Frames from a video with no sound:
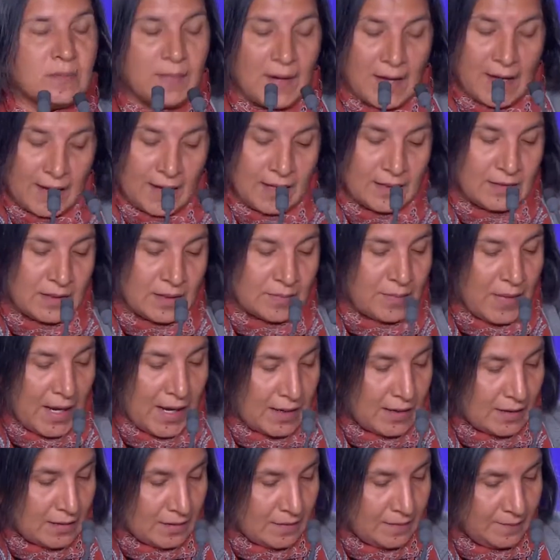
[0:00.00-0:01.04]
by
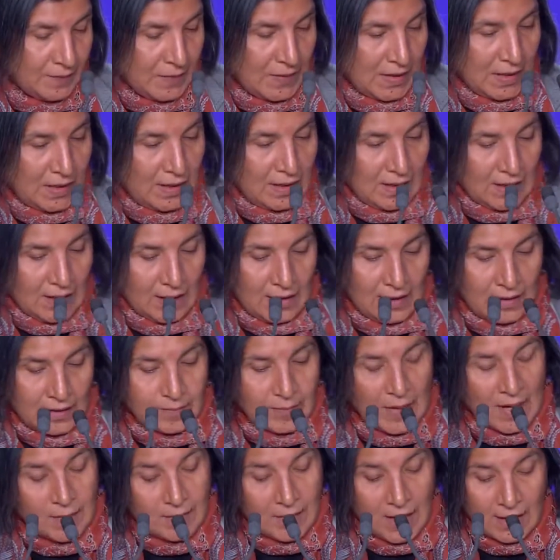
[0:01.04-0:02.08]

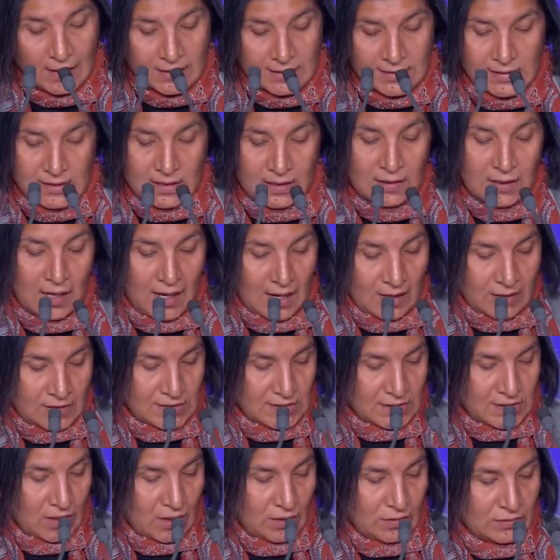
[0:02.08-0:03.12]
males in the
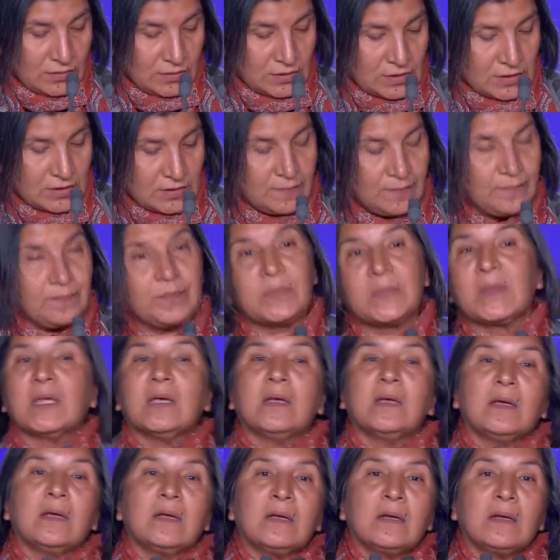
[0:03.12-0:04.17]
household.
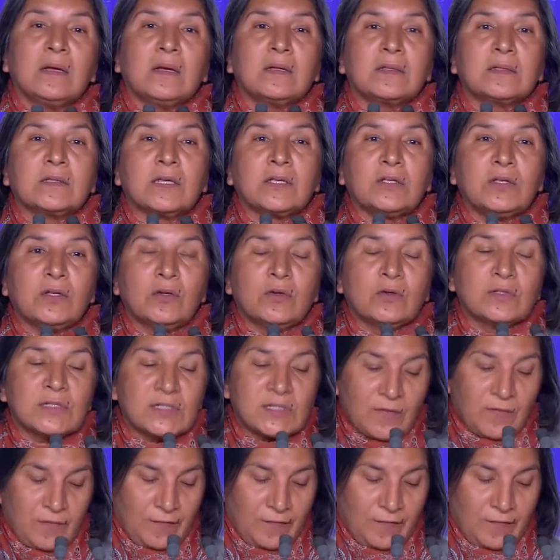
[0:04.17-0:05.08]
The use of